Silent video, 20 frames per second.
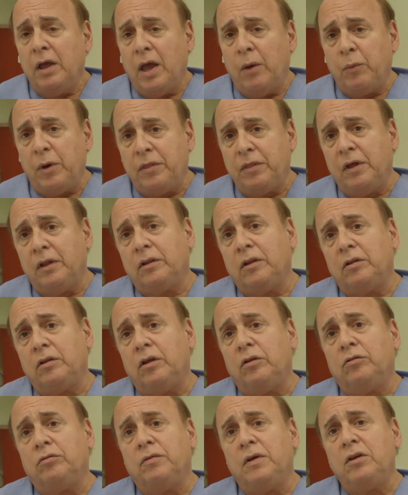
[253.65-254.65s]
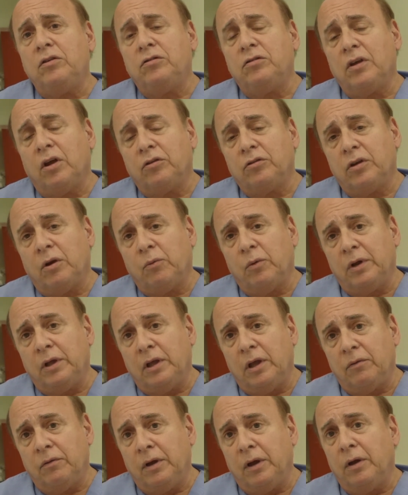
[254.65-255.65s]
And we think that these V cells that we're
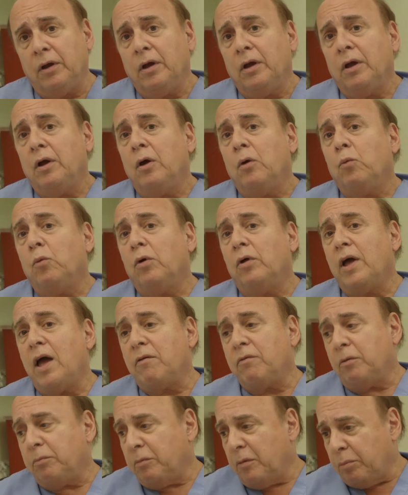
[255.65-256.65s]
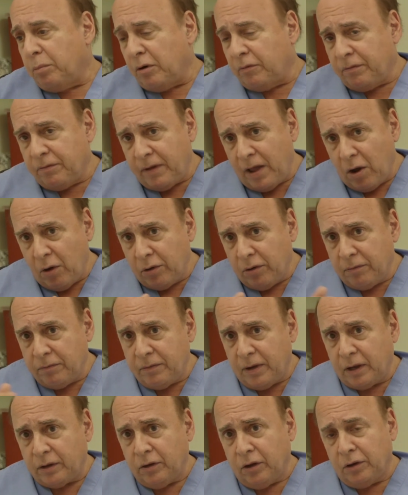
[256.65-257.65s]
giving will have a profound
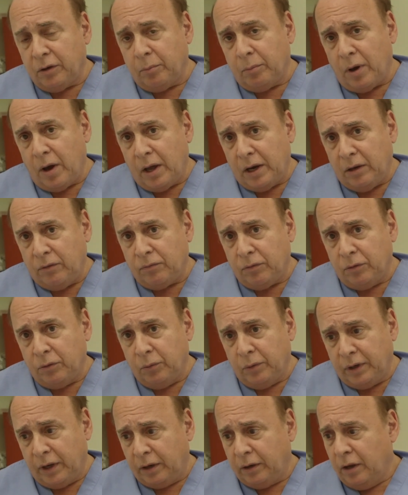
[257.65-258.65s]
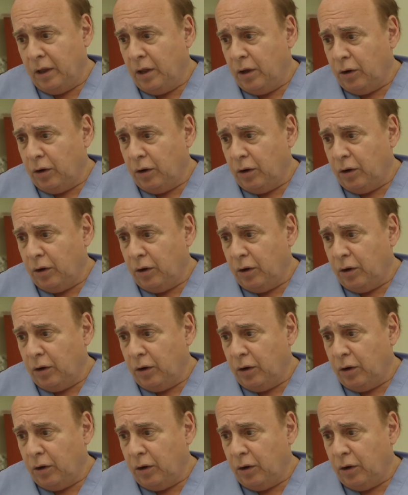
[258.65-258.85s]
effect on the body for doing that.